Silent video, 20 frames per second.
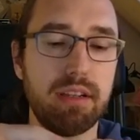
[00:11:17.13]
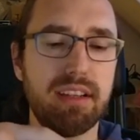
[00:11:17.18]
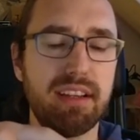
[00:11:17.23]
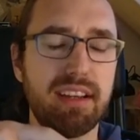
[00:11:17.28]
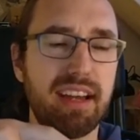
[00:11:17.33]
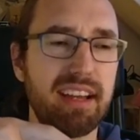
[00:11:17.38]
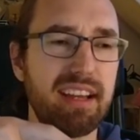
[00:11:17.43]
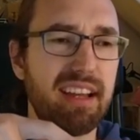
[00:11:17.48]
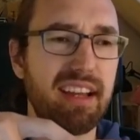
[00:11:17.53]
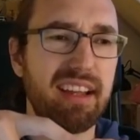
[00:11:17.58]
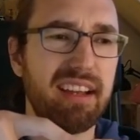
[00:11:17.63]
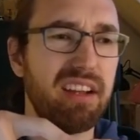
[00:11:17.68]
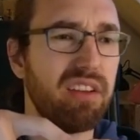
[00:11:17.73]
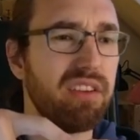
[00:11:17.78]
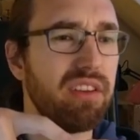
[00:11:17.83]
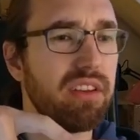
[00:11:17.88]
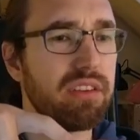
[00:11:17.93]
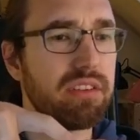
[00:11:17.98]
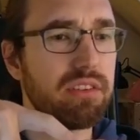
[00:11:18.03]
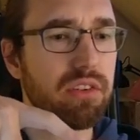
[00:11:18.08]
I know
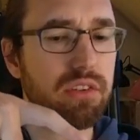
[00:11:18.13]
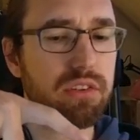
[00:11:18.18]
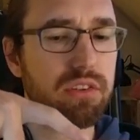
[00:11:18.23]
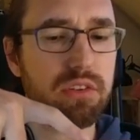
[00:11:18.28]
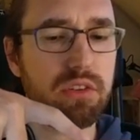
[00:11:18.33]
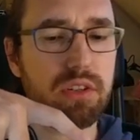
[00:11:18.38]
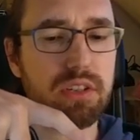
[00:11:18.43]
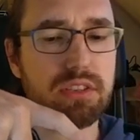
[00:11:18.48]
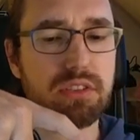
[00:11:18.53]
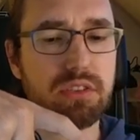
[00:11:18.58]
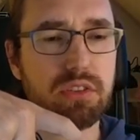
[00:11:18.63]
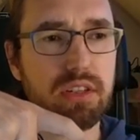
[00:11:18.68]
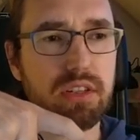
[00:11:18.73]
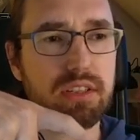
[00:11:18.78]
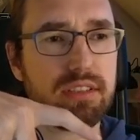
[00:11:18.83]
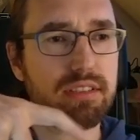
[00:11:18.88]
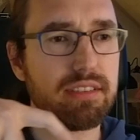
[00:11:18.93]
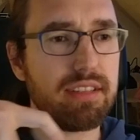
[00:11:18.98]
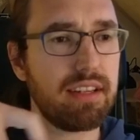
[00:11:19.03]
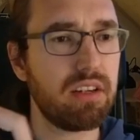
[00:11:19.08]
those newer
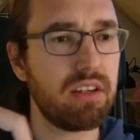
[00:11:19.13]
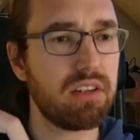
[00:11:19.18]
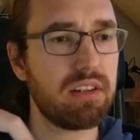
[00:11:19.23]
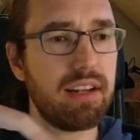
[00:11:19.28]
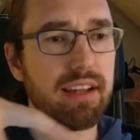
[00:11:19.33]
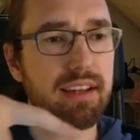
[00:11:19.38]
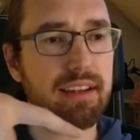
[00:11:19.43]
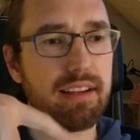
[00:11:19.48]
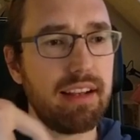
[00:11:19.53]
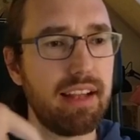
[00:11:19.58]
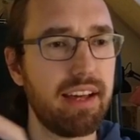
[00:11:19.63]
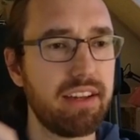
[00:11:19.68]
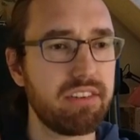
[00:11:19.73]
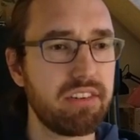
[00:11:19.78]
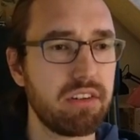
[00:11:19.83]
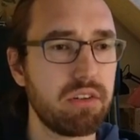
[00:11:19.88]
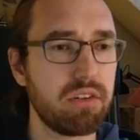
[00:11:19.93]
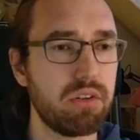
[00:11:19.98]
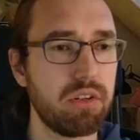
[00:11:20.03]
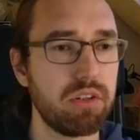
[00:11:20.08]
Sterns, they got like larger
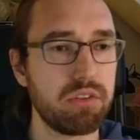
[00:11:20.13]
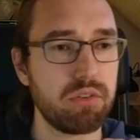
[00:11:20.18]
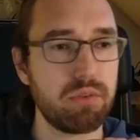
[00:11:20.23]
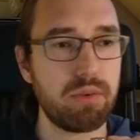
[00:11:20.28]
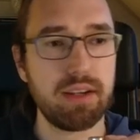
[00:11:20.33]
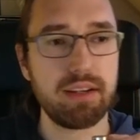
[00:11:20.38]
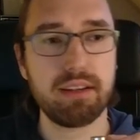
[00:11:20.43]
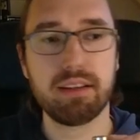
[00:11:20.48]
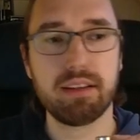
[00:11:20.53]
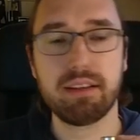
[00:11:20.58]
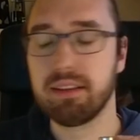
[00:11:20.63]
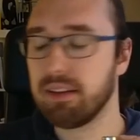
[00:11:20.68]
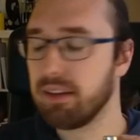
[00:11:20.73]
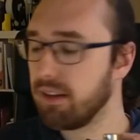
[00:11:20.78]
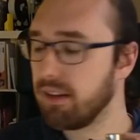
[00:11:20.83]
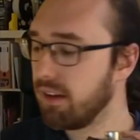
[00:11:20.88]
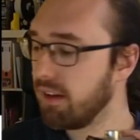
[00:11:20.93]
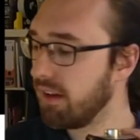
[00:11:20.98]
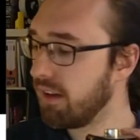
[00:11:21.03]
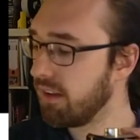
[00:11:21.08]
cores, right?
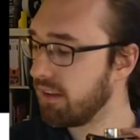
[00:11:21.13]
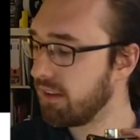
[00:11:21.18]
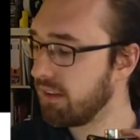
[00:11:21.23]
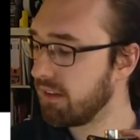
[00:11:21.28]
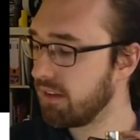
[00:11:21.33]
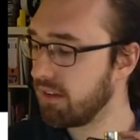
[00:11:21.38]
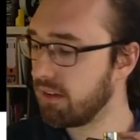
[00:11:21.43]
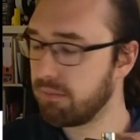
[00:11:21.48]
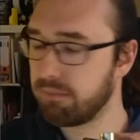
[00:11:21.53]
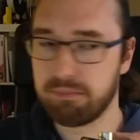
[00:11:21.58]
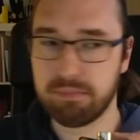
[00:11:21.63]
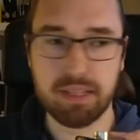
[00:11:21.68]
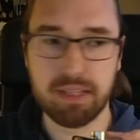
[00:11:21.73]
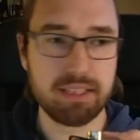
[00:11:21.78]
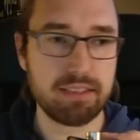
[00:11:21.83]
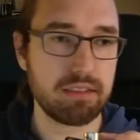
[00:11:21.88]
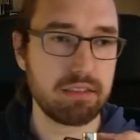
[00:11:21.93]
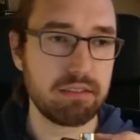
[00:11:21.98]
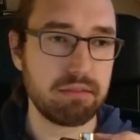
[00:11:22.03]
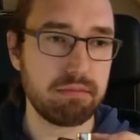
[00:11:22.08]
And
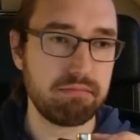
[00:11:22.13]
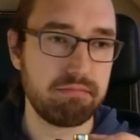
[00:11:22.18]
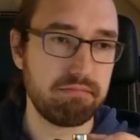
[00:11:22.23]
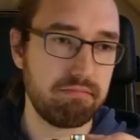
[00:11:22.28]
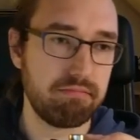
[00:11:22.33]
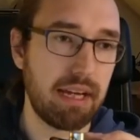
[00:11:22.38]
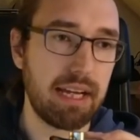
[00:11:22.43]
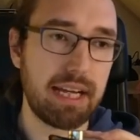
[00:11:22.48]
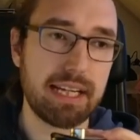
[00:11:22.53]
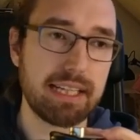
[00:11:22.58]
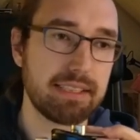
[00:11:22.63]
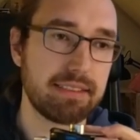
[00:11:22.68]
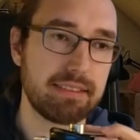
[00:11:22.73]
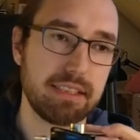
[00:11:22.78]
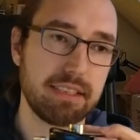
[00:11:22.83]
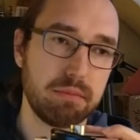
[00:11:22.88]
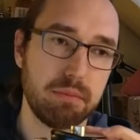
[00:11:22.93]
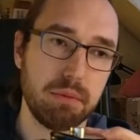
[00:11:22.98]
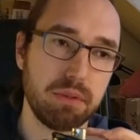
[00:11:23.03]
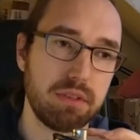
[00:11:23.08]
I guess
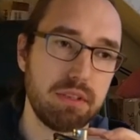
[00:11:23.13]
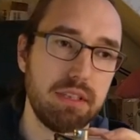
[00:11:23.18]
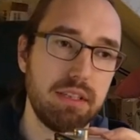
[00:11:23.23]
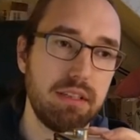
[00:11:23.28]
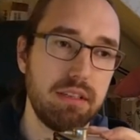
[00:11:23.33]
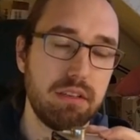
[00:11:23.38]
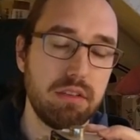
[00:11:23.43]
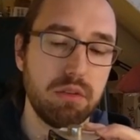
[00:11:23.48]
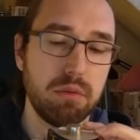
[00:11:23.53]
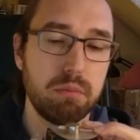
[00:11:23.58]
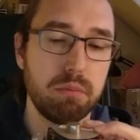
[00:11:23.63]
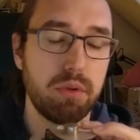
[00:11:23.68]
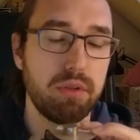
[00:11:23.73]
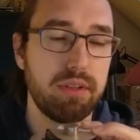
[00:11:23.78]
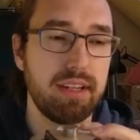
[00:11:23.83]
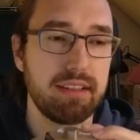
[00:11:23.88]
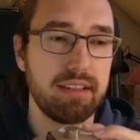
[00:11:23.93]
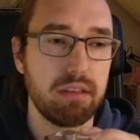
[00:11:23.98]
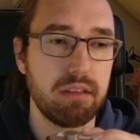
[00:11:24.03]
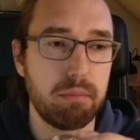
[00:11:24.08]
that's mostly to
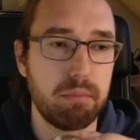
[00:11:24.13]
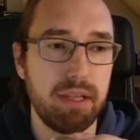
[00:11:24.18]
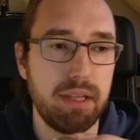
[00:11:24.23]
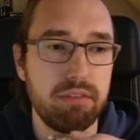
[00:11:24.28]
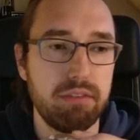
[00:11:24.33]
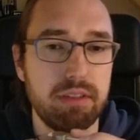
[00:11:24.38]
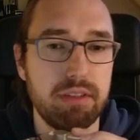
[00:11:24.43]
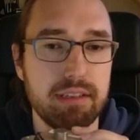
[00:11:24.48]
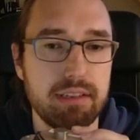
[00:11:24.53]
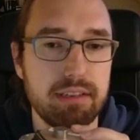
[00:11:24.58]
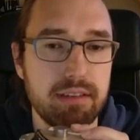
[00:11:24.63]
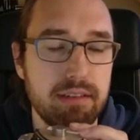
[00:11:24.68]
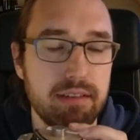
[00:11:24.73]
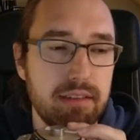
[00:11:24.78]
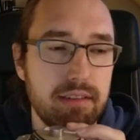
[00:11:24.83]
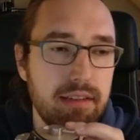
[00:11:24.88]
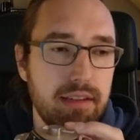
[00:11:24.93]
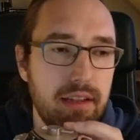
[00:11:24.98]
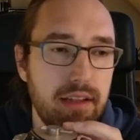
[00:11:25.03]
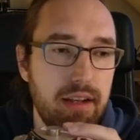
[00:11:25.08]
protect the playfield
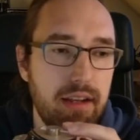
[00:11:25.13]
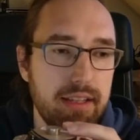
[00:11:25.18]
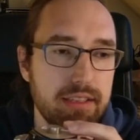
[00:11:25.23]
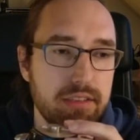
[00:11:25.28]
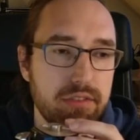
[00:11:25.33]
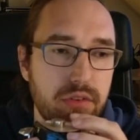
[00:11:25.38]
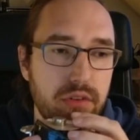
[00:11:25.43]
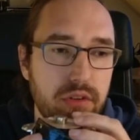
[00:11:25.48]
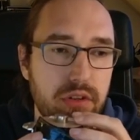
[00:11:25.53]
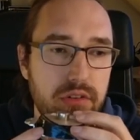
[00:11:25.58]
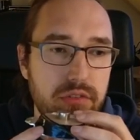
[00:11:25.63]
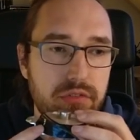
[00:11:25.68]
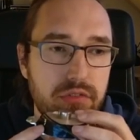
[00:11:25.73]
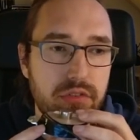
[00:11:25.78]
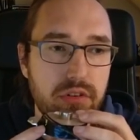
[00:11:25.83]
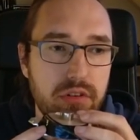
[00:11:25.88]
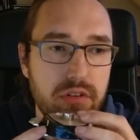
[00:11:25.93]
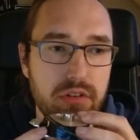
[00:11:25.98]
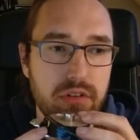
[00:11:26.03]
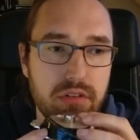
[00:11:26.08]
as
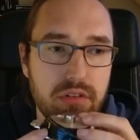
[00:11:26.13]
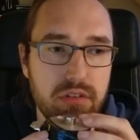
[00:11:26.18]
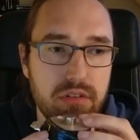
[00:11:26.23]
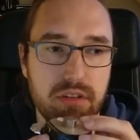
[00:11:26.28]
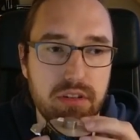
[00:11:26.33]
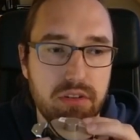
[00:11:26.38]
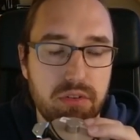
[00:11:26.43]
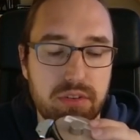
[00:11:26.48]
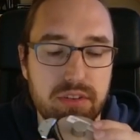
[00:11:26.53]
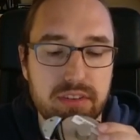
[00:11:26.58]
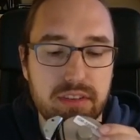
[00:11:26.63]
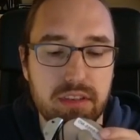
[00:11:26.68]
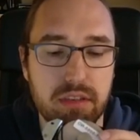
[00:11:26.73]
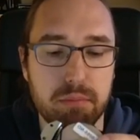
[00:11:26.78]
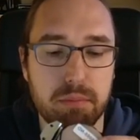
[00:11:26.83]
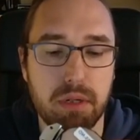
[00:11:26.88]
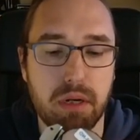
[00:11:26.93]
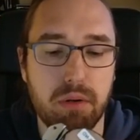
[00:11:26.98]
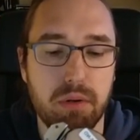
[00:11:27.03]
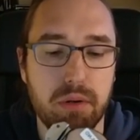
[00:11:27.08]
for increasing the
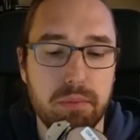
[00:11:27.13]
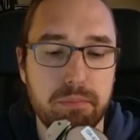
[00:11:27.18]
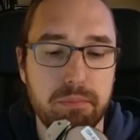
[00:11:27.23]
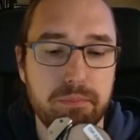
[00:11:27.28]
power.